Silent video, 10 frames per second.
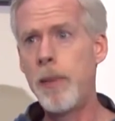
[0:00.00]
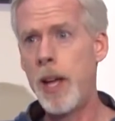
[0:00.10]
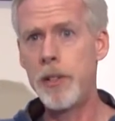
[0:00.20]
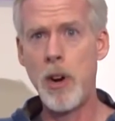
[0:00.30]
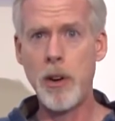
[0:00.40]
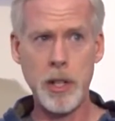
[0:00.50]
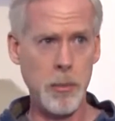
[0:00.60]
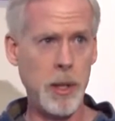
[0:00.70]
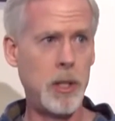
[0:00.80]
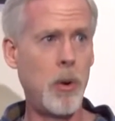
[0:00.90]
as an
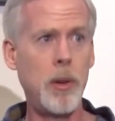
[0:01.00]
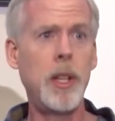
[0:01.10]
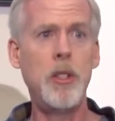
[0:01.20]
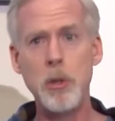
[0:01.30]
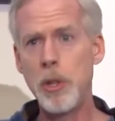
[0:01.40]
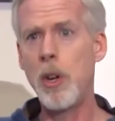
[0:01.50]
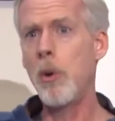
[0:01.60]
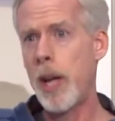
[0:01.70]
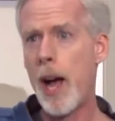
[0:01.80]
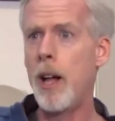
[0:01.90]
argument, or that use a
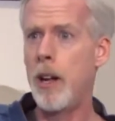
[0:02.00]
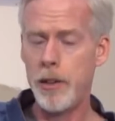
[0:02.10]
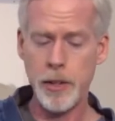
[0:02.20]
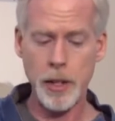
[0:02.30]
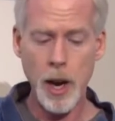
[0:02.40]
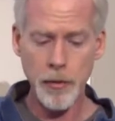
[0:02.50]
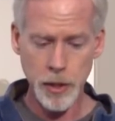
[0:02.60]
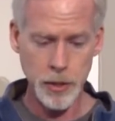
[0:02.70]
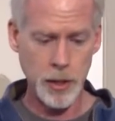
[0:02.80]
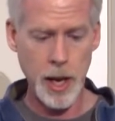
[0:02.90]
locale under the
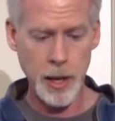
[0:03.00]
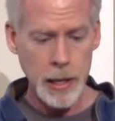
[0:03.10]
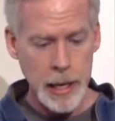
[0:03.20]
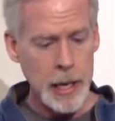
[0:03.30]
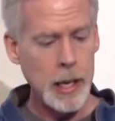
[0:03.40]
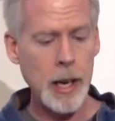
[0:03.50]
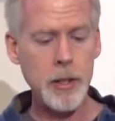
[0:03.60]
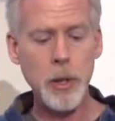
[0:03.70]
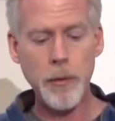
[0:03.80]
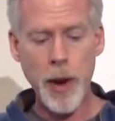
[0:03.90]
covers. Okay?
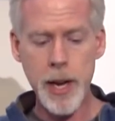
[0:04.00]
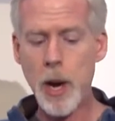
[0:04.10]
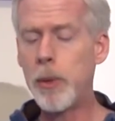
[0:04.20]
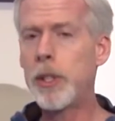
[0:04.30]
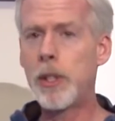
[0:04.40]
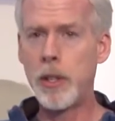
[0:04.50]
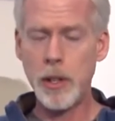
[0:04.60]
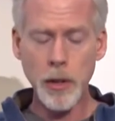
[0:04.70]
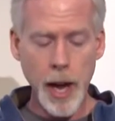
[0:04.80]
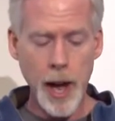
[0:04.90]
You can find out what your
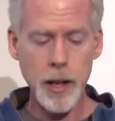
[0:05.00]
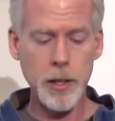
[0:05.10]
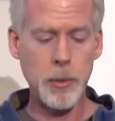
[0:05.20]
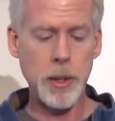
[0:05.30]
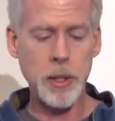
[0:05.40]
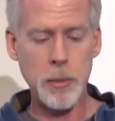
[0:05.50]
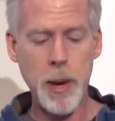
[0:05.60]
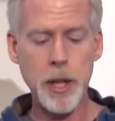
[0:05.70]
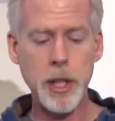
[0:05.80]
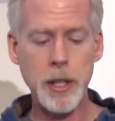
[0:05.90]
current locale is with these
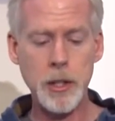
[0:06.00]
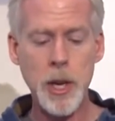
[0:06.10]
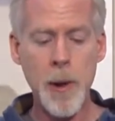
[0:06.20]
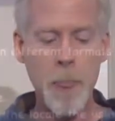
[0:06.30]
methods,